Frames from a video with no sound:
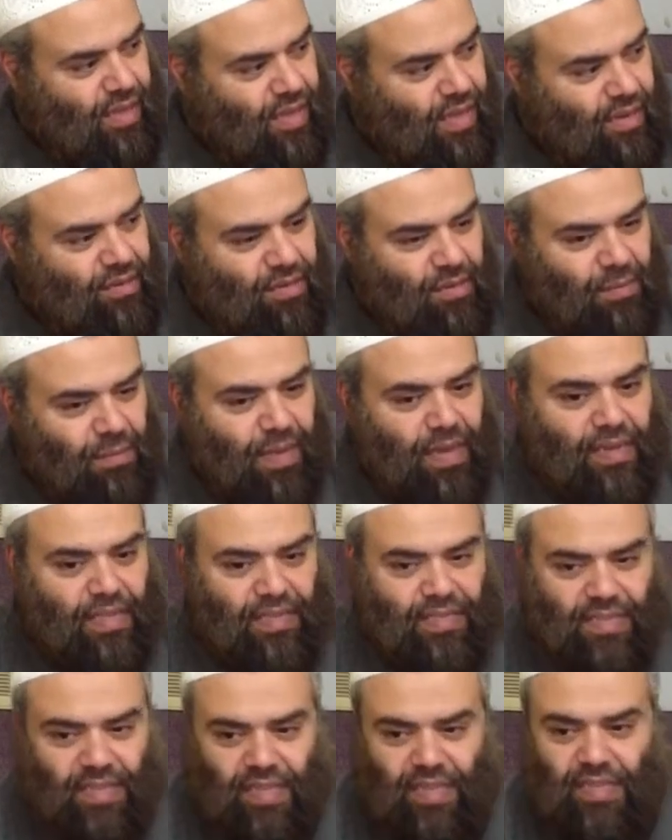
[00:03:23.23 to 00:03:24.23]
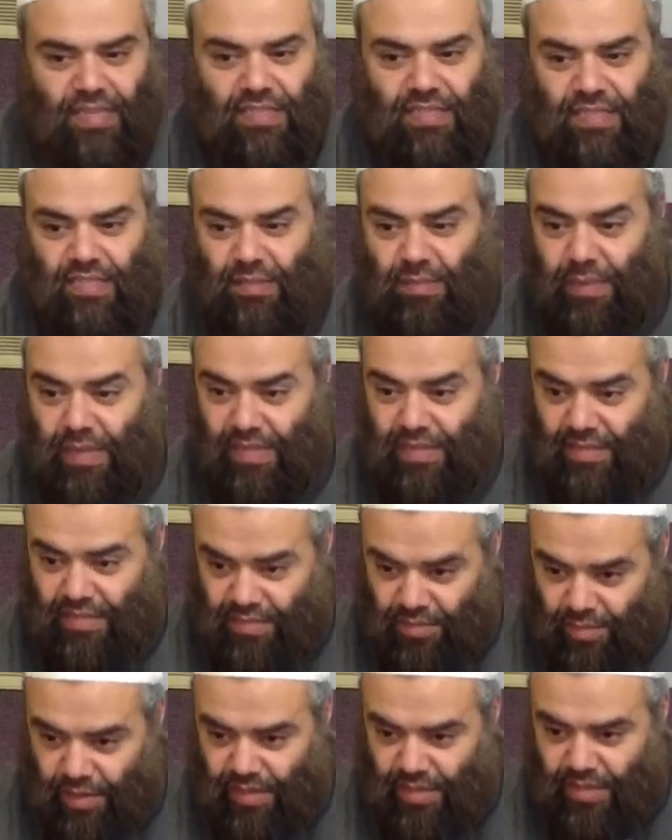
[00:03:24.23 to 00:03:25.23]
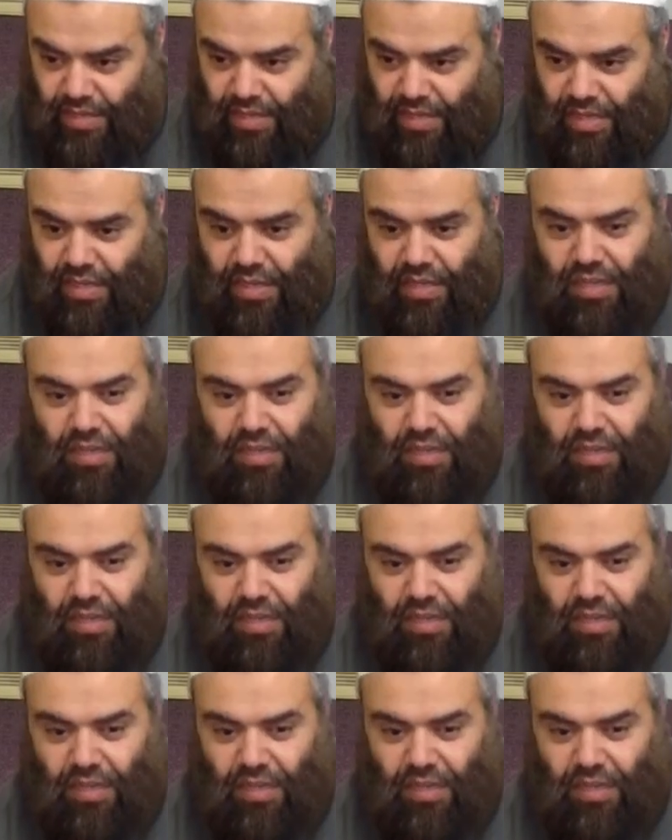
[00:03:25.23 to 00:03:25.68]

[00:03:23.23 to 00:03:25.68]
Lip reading: and rebellious against his parents, right?